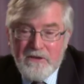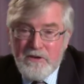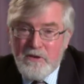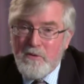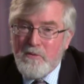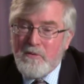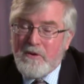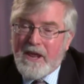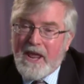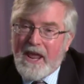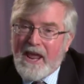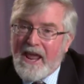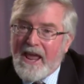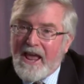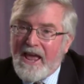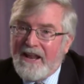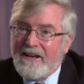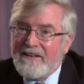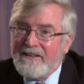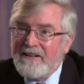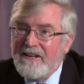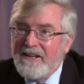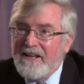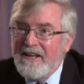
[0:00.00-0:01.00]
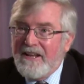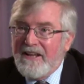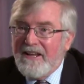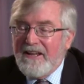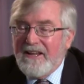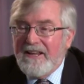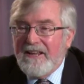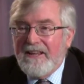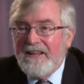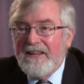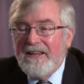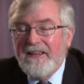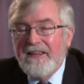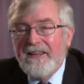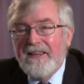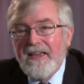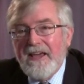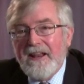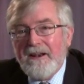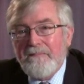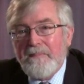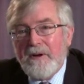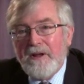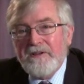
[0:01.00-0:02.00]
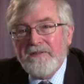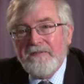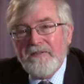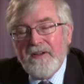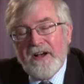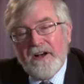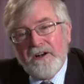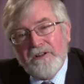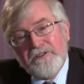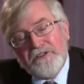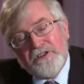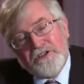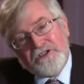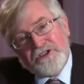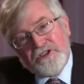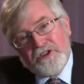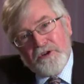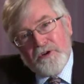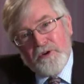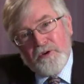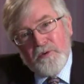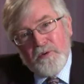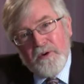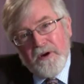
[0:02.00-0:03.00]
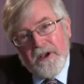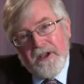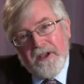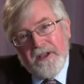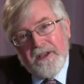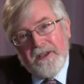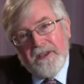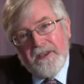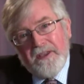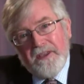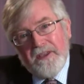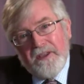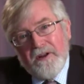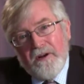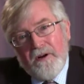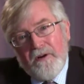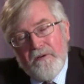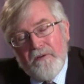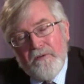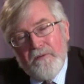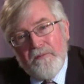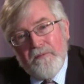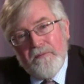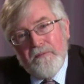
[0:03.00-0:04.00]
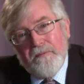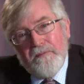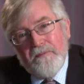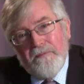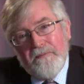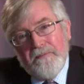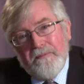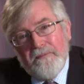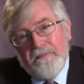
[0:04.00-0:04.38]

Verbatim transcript: You can't get a bunch of elders to, you know,